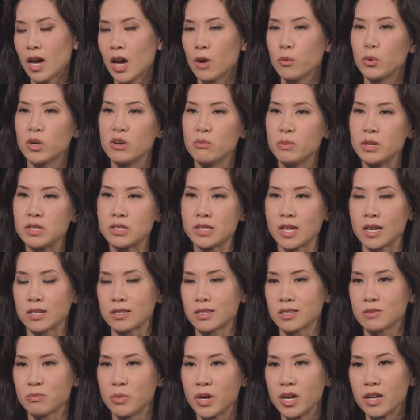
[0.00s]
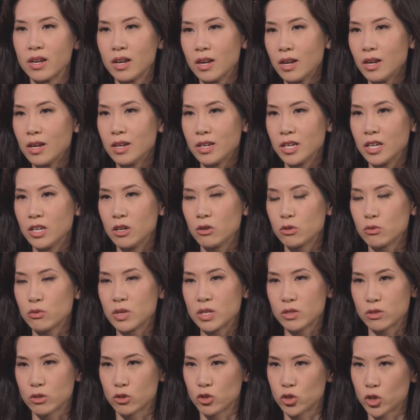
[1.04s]
I would have been sexist, but the
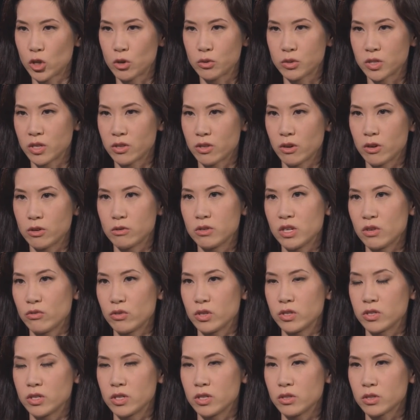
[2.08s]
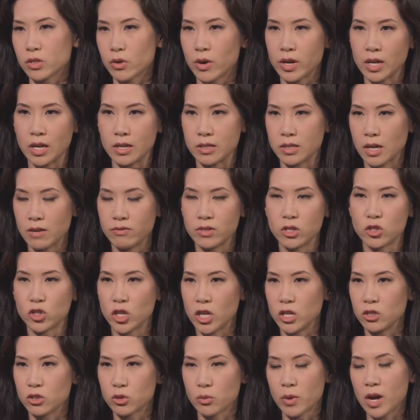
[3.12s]
research shows that there are no differences, so I guess I have to
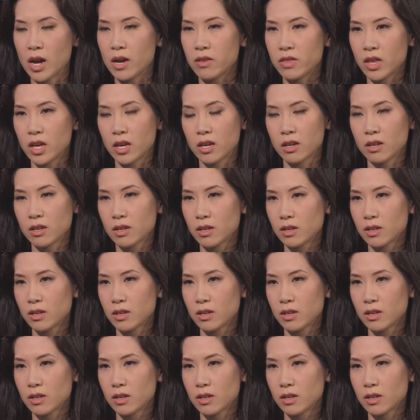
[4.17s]
change the way I think.